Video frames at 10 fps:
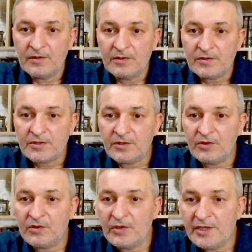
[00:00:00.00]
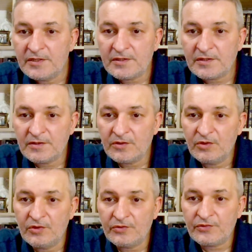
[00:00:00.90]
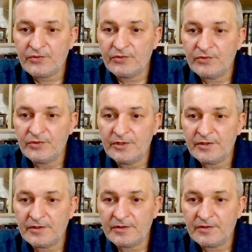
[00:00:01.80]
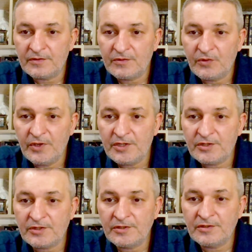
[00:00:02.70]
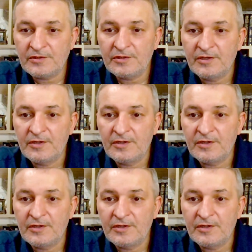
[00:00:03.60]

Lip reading: So let's go through the question.